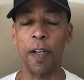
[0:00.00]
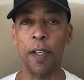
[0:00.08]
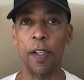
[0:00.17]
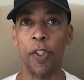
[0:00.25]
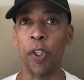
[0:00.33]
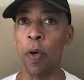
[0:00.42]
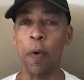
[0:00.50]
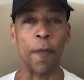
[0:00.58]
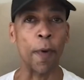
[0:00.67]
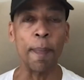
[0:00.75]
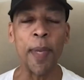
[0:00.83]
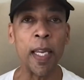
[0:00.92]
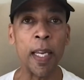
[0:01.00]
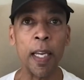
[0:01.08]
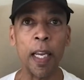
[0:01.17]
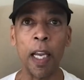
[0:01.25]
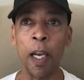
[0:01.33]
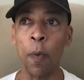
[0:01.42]
so for
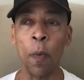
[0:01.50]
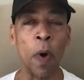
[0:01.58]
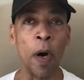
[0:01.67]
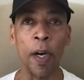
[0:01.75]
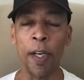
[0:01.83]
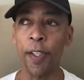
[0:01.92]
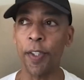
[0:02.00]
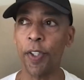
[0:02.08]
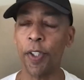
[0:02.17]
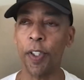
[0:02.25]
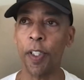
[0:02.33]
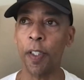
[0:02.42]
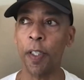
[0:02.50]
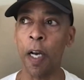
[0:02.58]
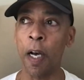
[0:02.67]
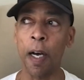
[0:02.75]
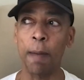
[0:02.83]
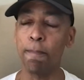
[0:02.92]
me, it was,
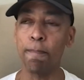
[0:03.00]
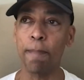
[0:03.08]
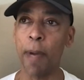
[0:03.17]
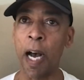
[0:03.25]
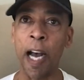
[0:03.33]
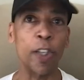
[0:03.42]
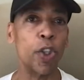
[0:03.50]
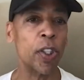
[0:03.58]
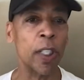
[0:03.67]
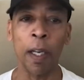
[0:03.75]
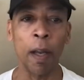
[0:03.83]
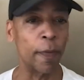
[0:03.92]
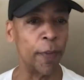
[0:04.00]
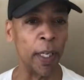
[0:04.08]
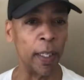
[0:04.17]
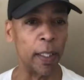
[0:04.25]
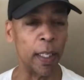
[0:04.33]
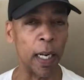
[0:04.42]
um, I just loved it.